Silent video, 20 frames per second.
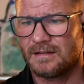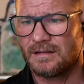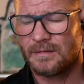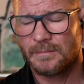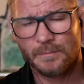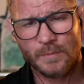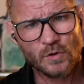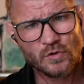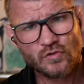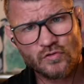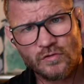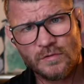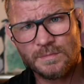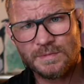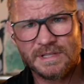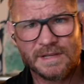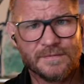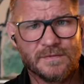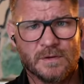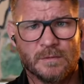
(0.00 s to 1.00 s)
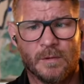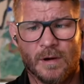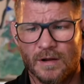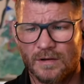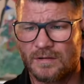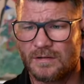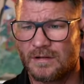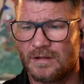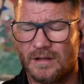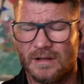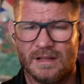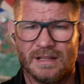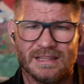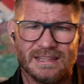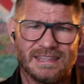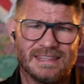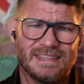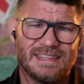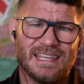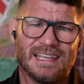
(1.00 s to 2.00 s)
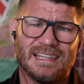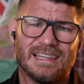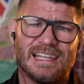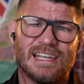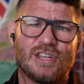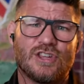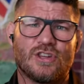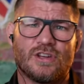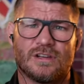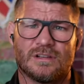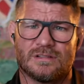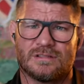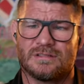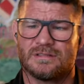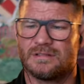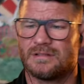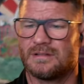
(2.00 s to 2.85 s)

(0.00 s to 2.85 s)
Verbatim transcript: mushrooms if you want. Delicious.